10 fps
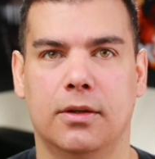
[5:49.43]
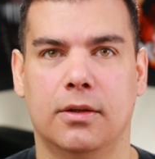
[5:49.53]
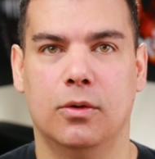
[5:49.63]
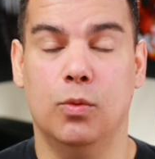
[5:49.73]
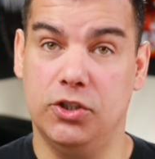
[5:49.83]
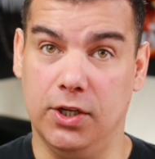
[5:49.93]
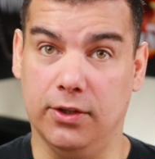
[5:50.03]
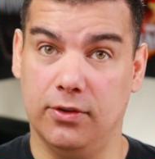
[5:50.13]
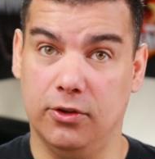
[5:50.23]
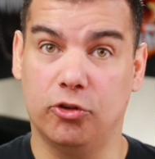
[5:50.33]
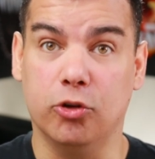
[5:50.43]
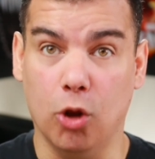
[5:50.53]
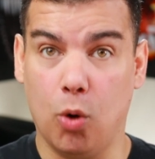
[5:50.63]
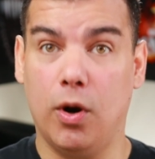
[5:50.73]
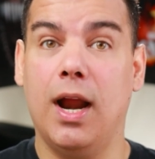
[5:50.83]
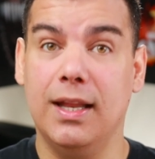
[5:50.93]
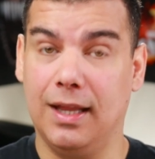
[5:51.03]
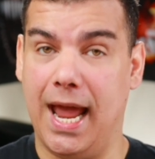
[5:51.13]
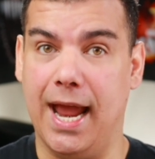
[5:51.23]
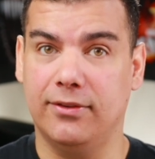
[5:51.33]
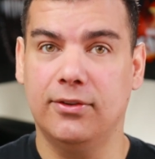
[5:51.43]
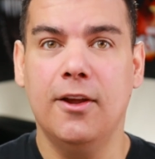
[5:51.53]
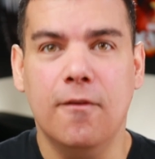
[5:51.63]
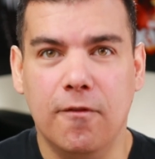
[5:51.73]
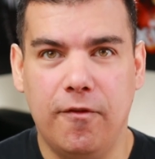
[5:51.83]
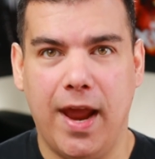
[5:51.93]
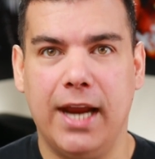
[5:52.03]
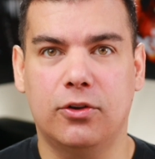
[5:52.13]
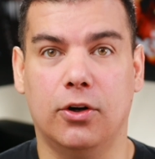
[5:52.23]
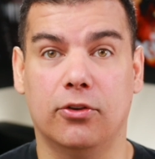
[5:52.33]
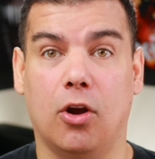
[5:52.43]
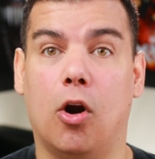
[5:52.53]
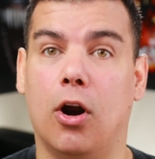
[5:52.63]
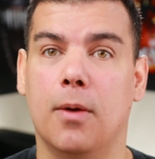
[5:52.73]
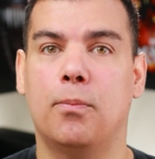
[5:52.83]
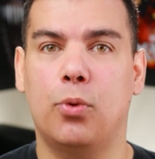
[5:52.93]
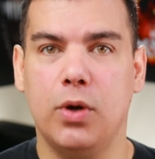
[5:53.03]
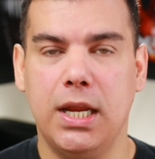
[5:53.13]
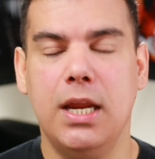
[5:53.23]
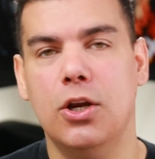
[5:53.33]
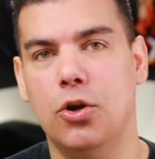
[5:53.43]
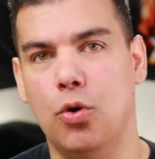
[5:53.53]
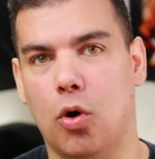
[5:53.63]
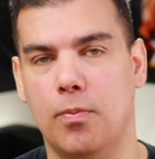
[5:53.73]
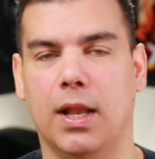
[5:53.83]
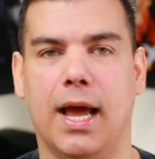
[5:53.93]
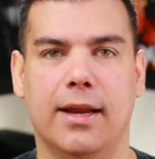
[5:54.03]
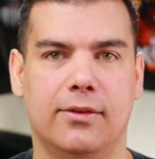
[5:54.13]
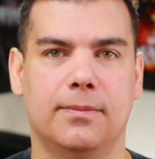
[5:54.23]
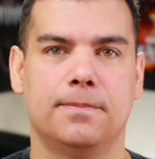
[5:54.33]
which is slower unless vectors are pre-normalized.